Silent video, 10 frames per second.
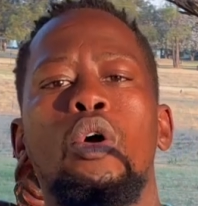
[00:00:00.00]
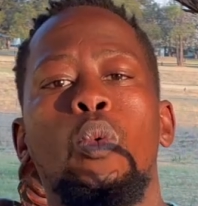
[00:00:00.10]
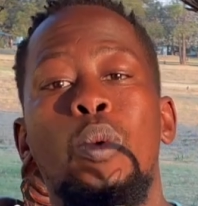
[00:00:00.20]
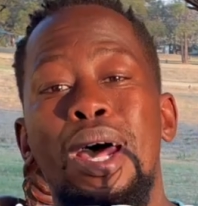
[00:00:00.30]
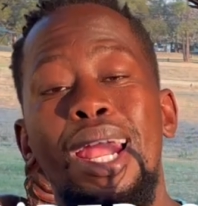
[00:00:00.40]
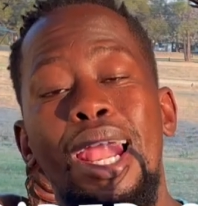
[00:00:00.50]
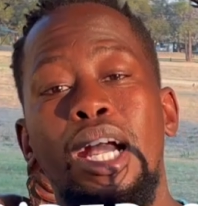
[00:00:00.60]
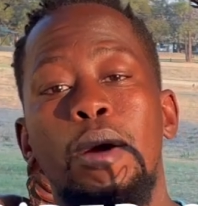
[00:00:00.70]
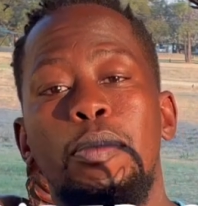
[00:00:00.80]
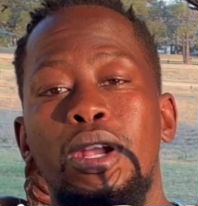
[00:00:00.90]
What I like
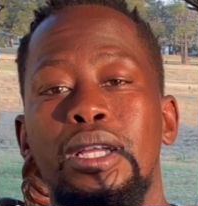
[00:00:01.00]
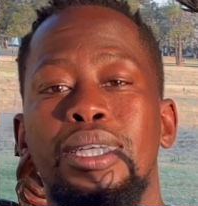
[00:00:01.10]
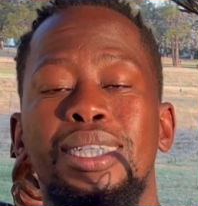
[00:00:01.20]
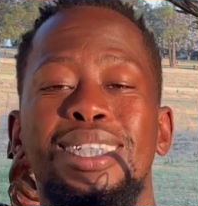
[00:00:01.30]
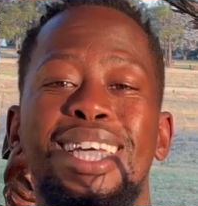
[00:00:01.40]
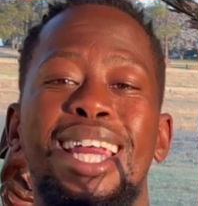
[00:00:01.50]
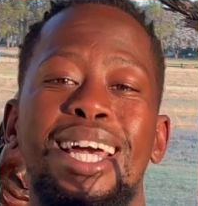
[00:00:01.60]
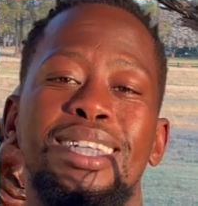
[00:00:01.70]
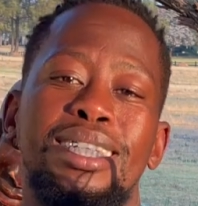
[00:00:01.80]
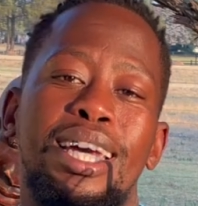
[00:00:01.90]
about it is it
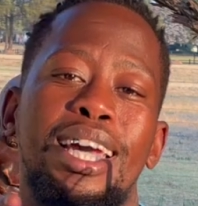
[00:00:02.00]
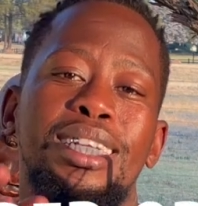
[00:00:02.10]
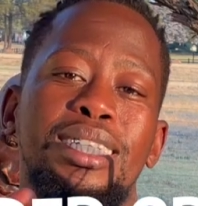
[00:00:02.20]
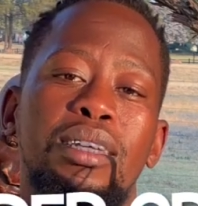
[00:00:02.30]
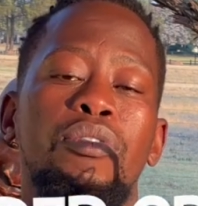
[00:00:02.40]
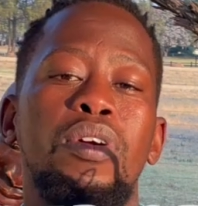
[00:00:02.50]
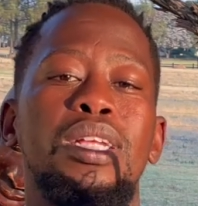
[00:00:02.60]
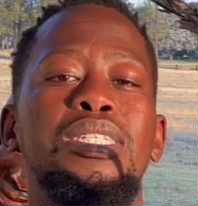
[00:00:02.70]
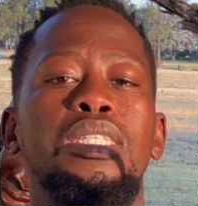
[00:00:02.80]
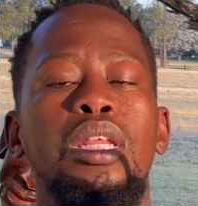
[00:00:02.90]
has a different
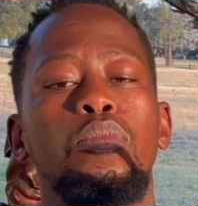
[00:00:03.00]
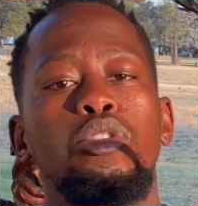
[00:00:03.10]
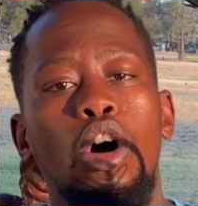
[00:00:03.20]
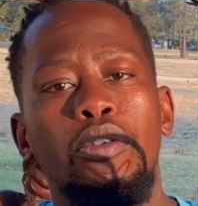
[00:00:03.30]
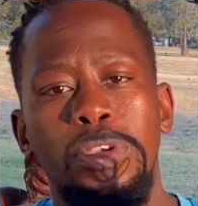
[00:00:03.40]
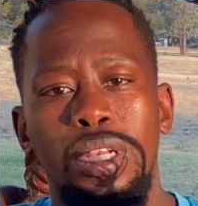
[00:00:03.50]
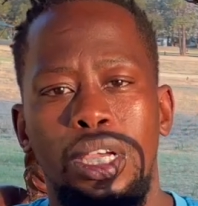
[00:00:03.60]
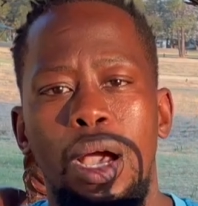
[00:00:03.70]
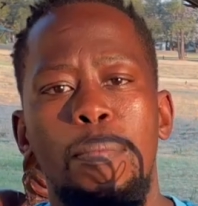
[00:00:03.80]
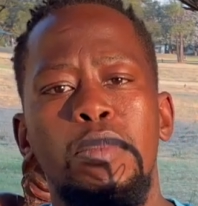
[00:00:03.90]
streams of
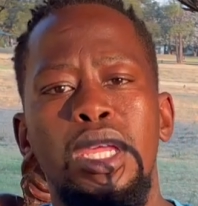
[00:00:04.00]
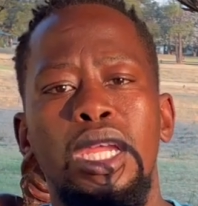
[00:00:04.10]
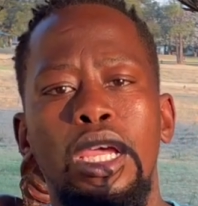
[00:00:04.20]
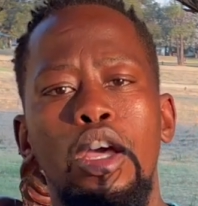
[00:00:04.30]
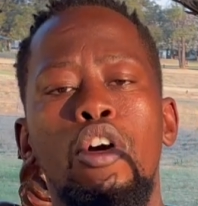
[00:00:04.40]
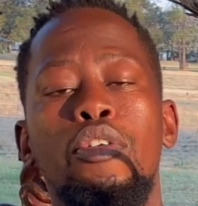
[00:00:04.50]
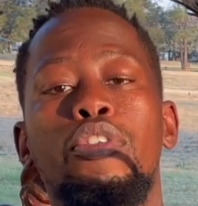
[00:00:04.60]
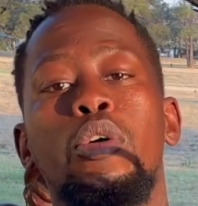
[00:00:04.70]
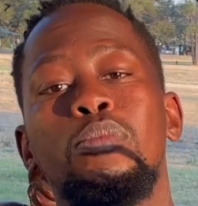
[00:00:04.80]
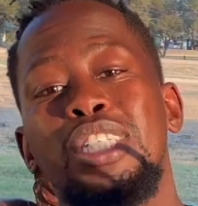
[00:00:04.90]
income, meaning
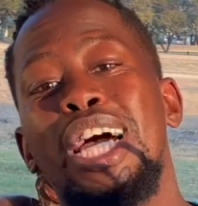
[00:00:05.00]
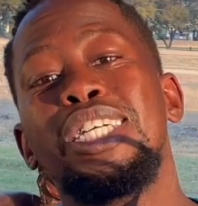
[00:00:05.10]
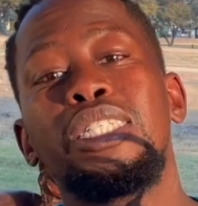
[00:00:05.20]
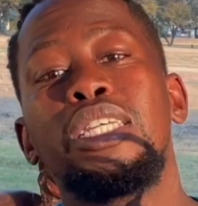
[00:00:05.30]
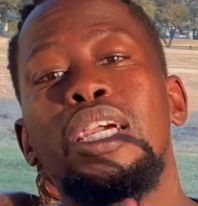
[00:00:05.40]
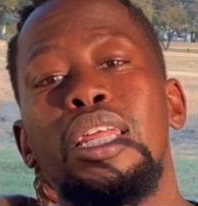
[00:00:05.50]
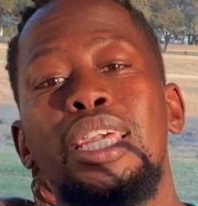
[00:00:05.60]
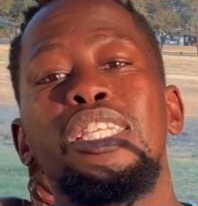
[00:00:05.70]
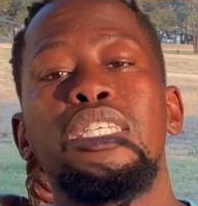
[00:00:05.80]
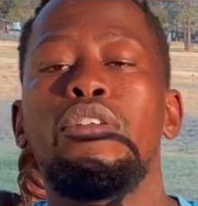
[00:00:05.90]
from just
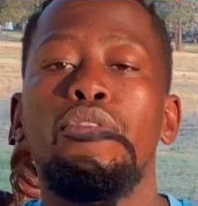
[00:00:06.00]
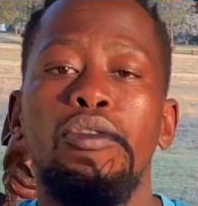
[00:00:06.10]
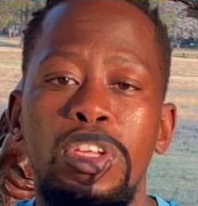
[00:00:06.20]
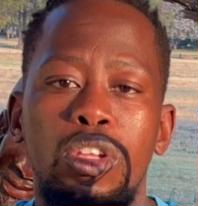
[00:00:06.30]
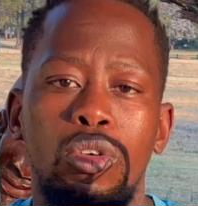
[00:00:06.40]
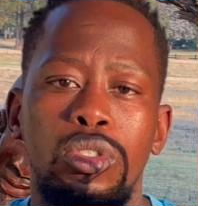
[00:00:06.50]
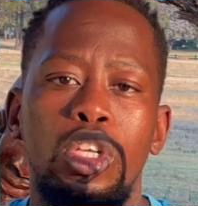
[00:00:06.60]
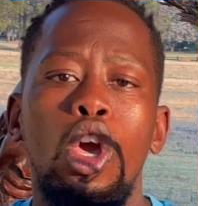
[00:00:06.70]
creating videos